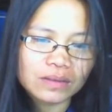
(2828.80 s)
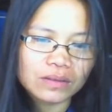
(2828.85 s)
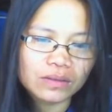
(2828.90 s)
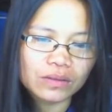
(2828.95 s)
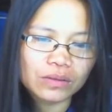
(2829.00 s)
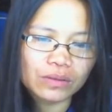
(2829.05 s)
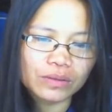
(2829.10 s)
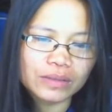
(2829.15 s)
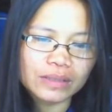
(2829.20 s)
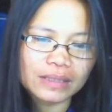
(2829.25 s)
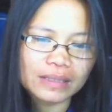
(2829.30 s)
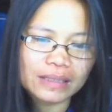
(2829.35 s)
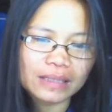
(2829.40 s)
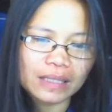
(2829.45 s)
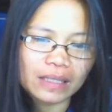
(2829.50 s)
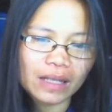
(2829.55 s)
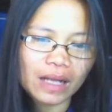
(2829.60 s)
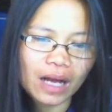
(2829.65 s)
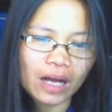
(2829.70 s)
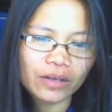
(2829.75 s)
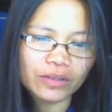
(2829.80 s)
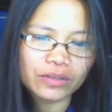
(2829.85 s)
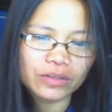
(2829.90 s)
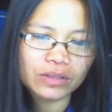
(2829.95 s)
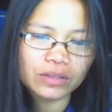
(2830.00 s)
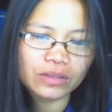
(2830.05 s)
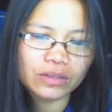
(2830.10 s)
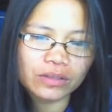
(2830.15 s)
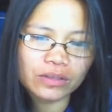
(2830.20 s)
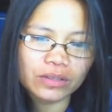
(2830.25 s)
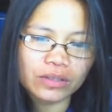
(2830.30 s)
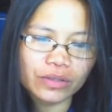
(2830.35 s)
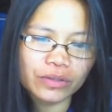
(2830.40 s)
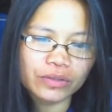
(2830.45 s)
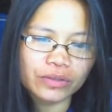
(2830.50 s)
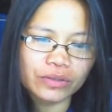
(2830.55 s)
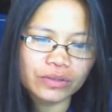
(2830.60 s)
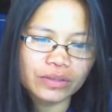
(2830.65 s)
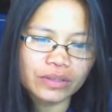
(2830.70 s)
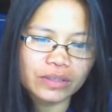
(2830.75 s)
Do they sell houses or
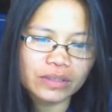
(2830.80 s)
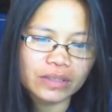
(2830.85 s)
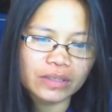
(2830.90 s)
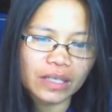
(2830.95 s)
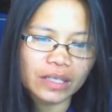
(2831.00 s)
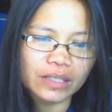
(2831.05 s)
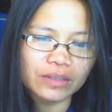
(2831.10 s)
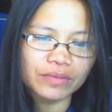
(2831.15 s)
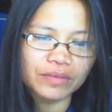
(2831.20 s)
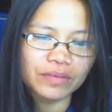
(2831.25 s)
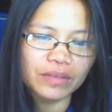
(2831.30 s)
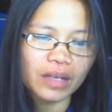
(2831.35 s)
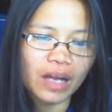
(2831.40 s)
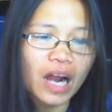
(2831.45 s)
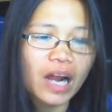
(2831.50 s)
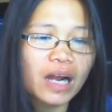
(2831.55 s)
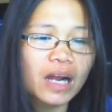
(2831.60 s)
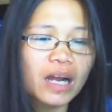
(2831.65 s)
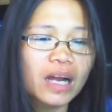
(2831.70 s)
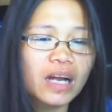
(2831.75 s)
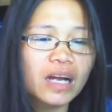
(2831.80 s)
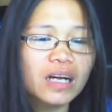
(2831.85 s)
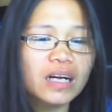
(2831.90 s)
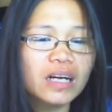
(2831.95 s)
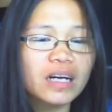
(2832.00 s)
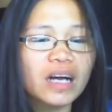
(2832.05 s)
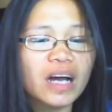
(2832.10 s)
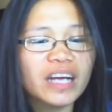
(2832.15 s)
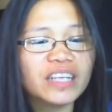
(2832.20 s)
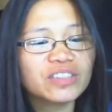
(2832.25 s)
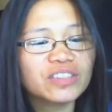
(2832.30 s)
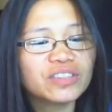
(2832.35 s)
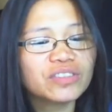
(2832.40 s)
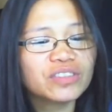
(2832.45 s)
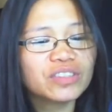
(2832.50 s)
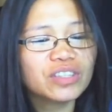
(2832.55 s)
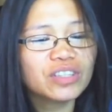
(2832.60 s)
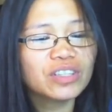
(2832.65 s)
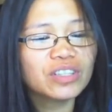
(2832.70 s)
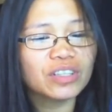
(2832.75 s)
condo inside of Clark? I don't
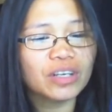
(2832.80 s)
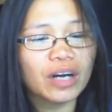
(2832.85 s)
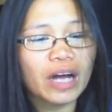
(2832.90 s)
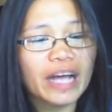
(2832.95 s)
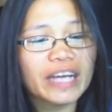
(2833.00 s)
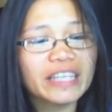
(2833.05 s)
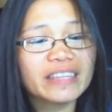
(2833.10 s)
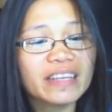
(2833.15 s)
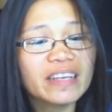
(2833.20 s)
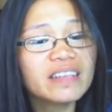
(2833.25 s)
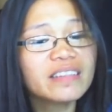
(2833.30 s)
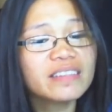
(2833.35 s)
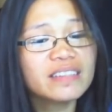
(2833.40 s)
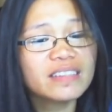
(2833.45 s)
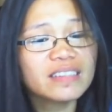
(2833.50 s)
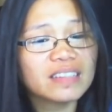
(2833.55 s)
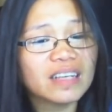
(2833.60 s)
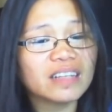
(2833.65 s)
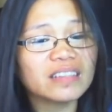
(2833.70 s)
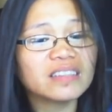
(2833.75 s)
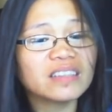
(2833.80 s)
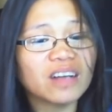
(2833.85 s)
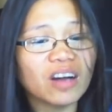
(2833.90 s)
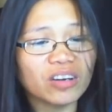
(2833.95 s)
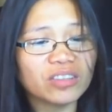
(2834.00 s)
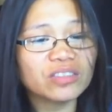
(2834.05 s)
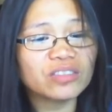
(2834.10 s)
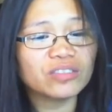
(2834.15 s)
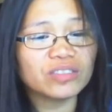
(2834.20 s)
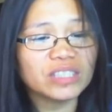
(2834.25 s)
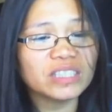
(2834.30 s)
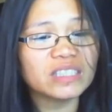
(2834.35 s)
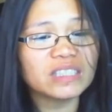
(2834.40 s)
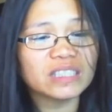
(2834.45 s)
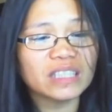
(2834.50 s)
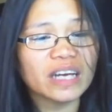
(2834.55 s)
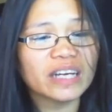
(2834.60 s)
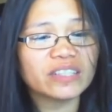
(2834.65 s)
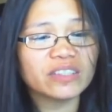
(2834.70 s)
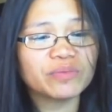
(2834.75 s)
know. I think they sell condo
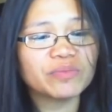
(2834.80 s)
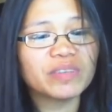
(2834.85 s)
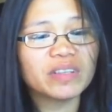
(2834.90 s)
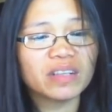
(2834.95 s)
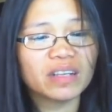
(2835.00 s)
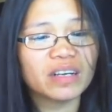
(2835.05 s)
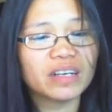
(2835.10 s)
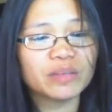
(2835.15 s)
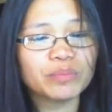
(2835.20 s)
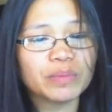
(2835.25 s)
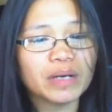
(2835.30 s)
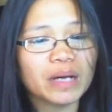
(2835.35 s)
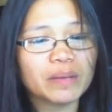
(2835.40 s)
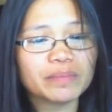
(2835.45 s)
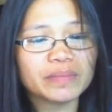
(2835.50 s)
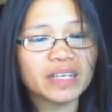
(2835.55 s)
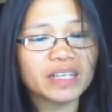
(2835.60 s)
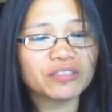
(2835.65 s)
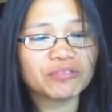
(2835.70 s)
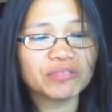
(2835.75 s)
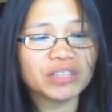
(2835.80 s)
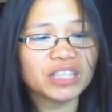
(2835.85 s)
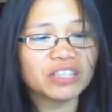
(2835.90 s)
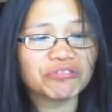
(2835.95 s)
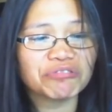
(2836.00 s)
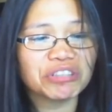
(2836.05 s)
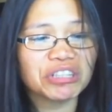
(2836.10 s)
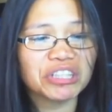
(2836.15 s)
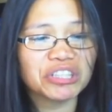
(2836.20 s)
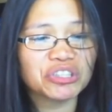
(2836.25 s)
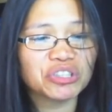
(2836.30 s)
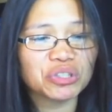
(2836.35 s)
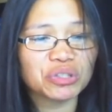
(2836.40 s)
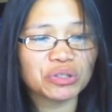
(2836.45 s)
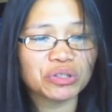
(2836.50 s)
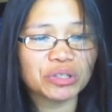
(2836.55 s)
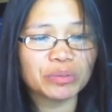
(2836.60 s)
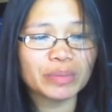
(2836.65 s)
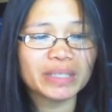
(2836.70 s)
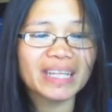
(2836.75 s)
inside of Clark, but I'm not really
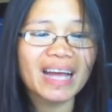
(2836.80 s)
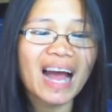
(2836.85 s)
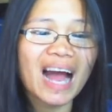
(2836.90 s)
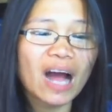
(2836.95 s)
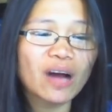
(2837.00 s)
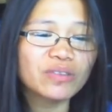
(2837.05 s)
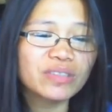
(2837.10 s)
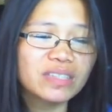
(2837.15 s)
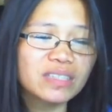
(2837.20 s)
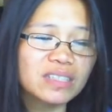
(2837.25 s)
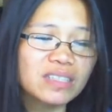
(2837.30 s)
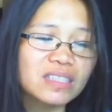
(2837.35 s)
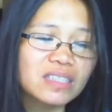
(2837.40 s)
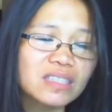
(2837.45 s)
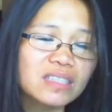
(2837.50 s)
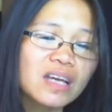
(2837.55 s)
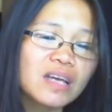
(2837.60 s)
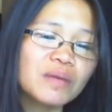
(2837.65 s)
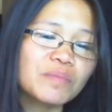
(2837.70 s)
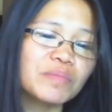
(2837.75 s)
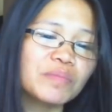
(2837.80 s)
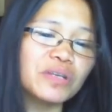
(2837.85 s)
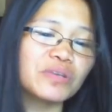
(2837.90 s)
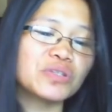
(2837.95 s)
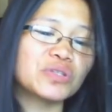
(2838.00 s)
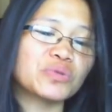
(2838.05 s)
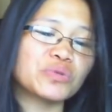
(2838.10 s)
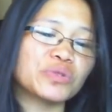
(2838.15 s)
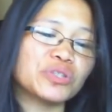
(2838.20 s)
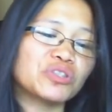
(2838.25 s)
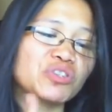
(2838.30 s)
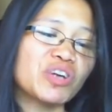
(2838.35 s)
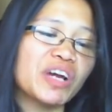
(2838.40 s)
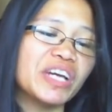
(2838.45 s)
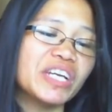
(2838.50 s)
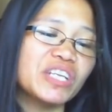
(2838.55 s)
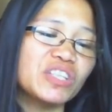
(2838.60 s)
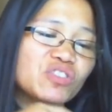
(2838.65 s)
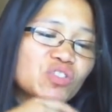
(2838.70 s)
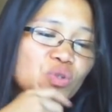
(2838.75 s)
sure. But houses, because we're
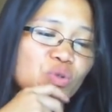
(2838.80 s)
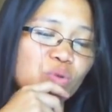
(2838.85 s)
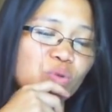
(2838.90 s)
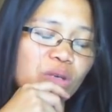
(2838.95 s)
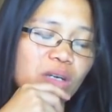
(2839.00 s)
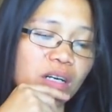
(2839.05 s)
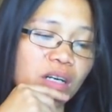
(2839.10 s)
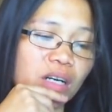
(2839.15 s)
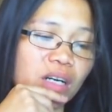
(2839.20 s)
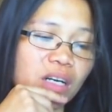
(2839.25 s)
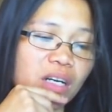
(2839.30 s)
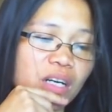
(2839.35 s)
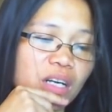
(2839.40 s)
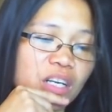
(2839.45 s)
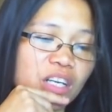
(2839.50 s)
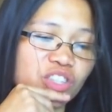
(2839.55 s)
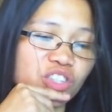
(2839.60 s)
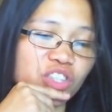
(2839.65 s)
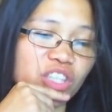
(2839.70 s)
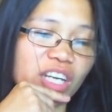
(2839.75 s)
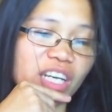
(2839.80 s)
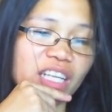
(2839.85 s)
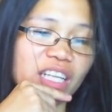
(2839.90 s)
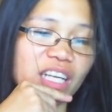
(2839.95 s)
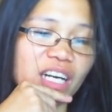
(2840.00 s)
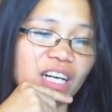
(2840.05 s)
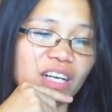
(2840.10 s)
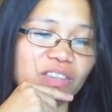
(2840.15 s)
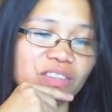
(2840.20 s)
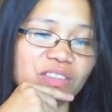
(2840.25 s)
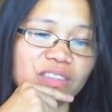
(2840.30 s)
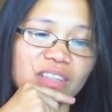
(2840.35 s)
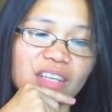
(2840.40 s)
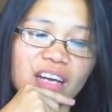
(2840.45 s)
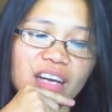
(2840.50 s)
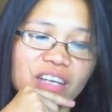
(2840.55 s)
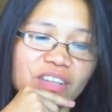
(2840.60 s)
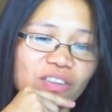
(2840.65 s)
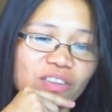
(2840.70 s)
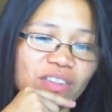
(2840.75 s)
trying to check it out,
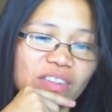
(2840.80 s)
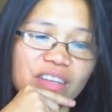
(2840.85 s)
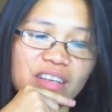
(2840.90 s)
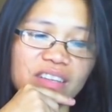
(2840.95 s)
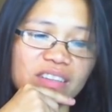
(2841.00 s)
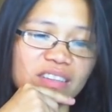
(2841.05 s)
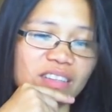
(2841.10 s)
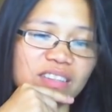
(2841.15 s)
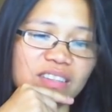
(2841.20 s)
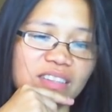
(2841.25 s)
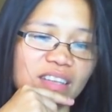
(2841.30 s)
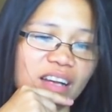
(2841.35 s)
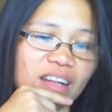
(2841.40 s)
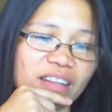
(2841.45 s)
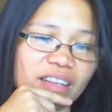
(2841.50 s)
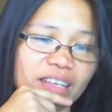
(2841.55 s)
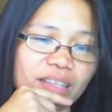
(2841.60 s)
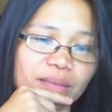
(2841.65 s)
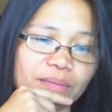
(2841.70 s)
I don't think they sell it.